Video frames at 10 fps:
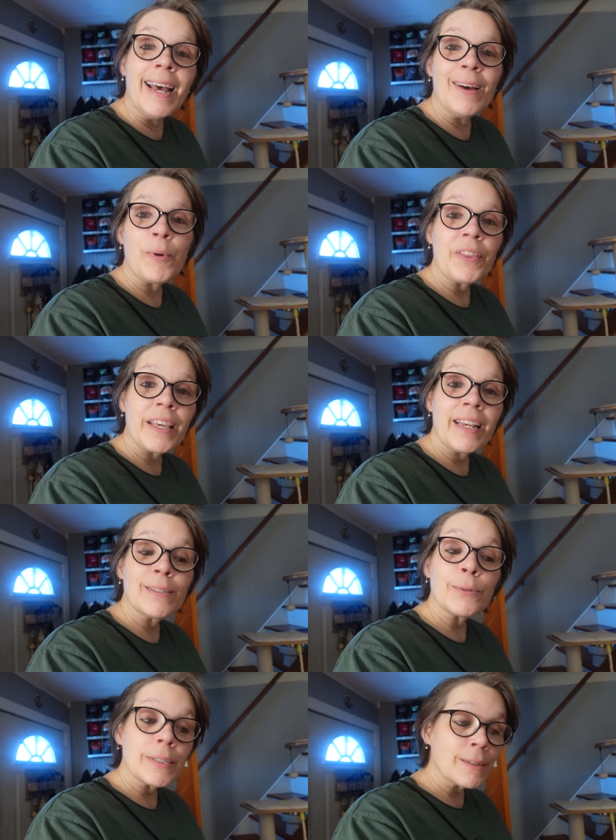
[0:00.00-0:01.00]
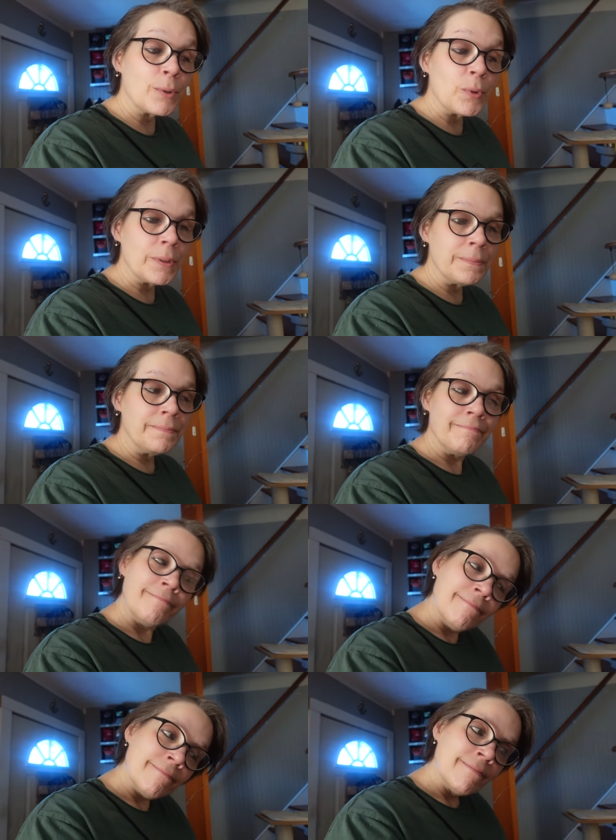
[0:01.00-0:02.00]
while the kids are at school.
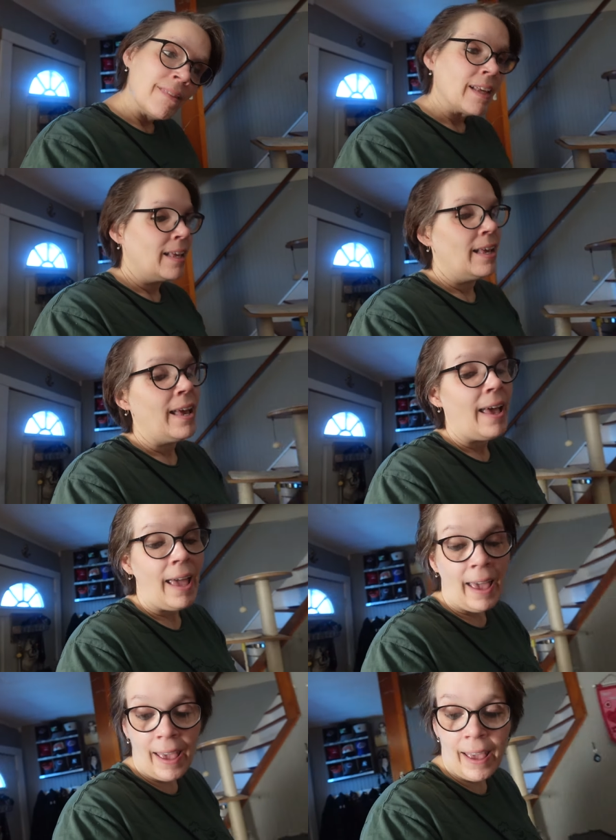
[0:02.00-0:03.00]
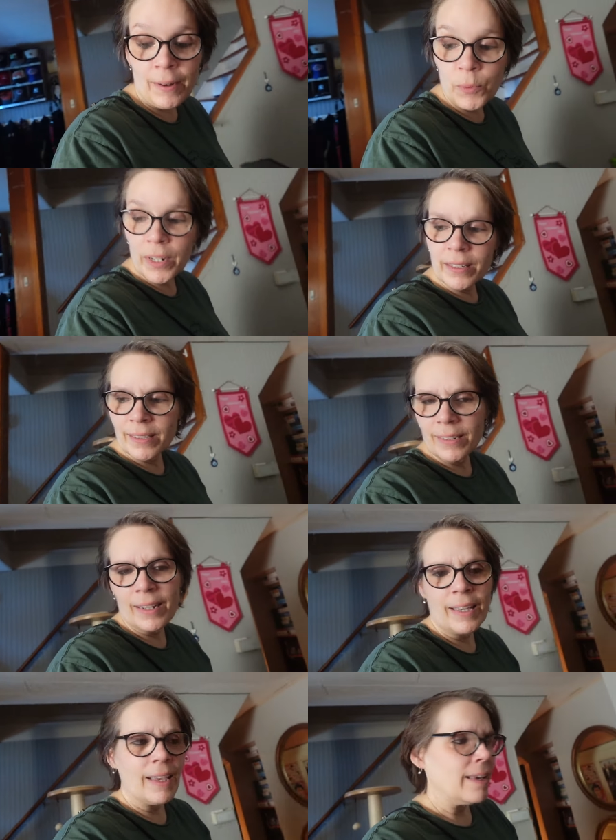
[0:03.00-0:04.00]
And what else did
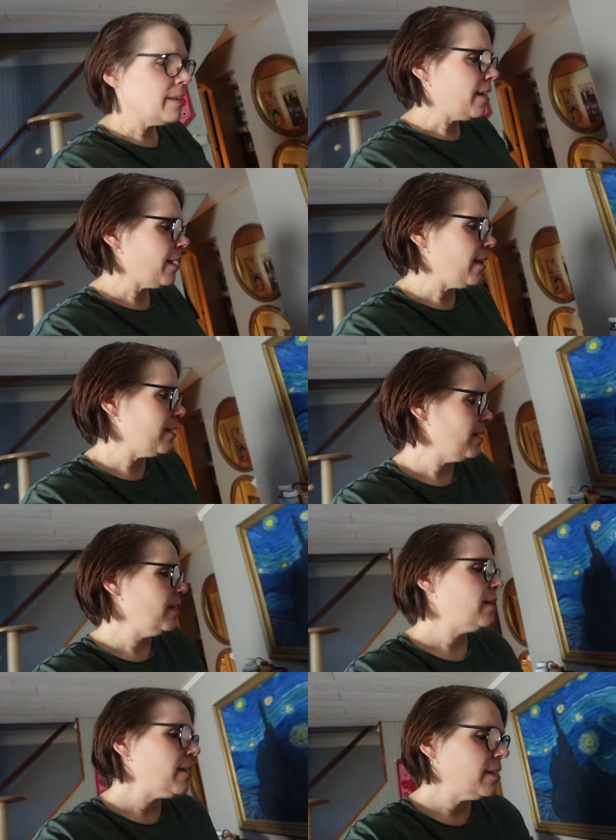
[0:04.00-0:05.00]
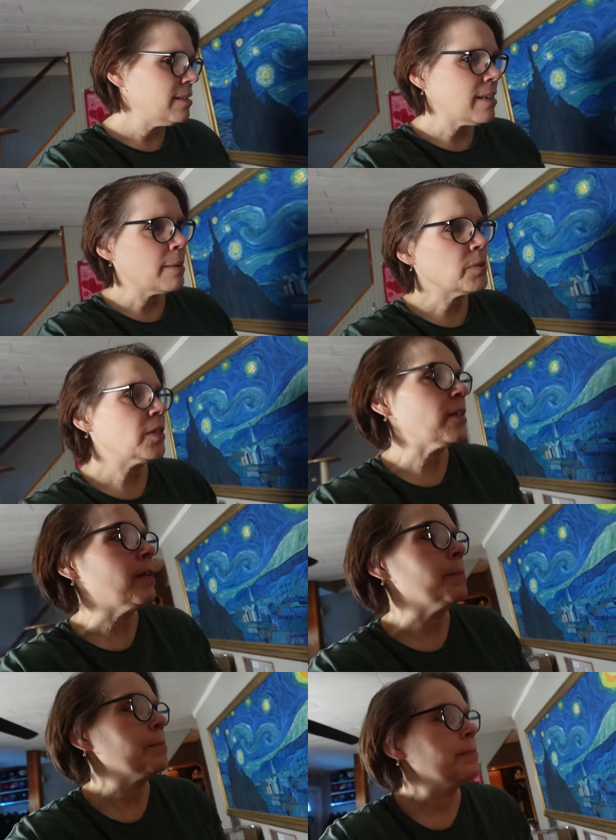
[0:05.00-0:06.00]
I get at Sam's
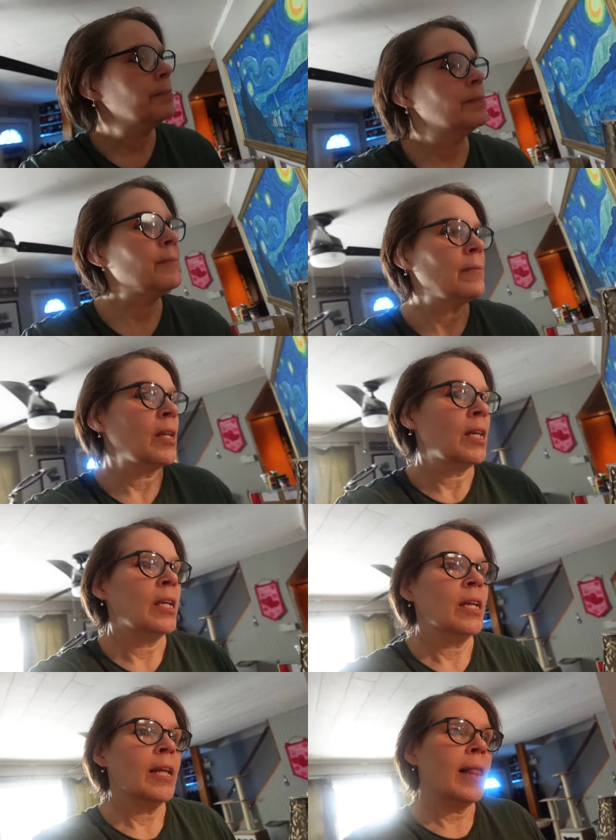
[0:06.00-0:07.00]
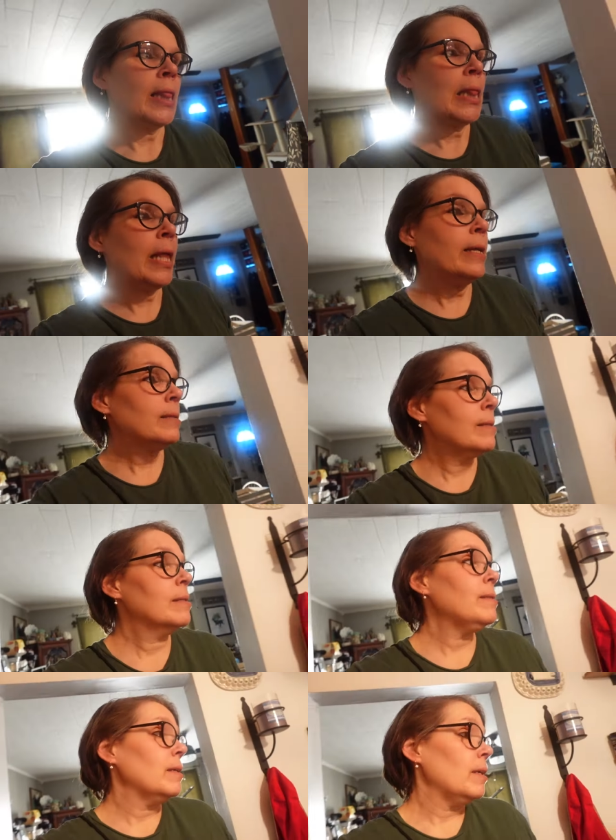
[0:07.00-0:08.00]
Club? Let's
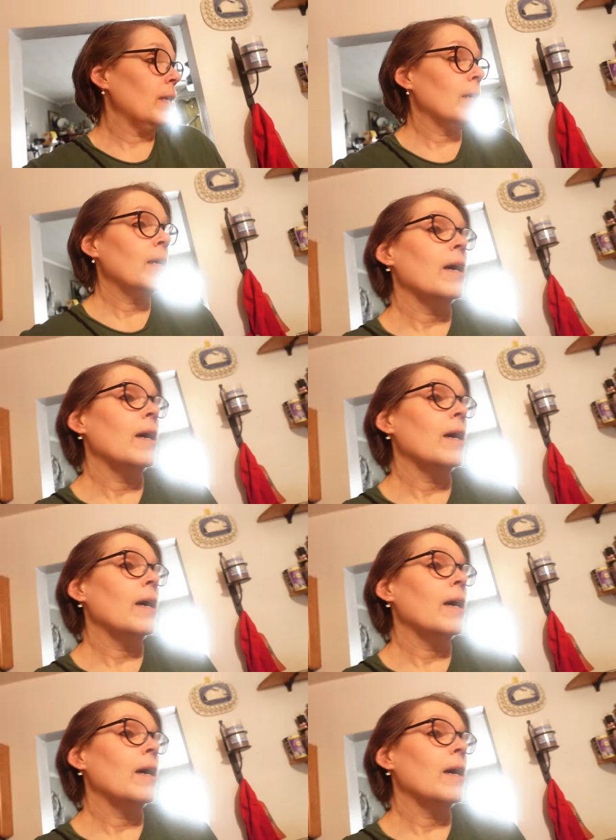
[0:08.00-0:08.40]
see.